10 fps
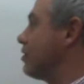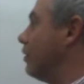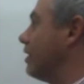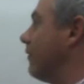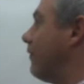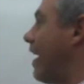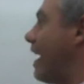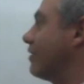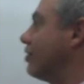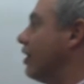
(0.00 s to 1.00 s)
going to
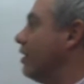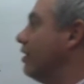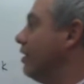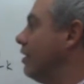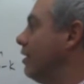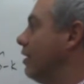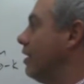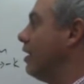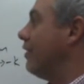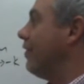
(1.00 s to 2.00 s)
factor,
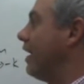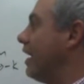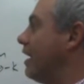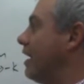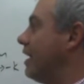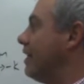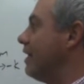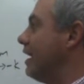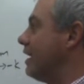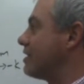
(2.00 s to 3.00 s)
then
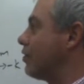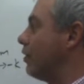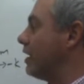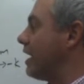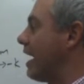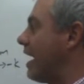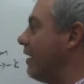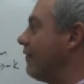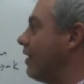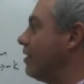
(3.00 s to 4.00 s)
it's going to
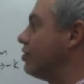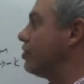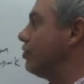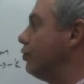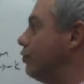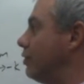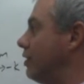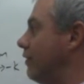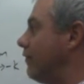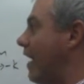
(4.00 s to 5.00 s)
have two
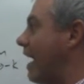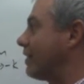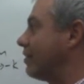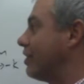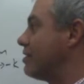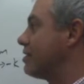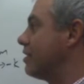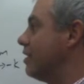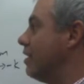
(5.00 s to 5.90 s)
factors.